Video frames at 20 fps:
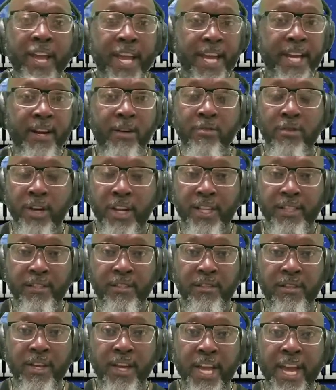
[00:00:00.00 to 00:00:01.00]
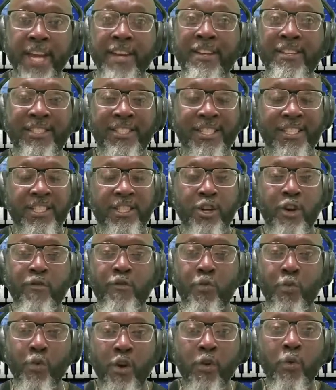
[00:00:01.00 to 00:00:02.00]
in on this in the sense
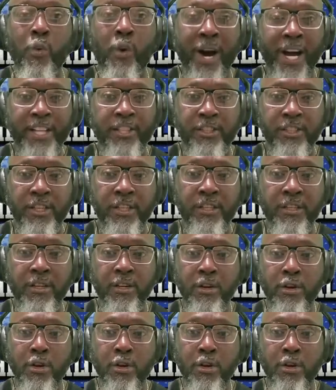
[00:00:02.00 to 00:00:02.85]
of we're watching.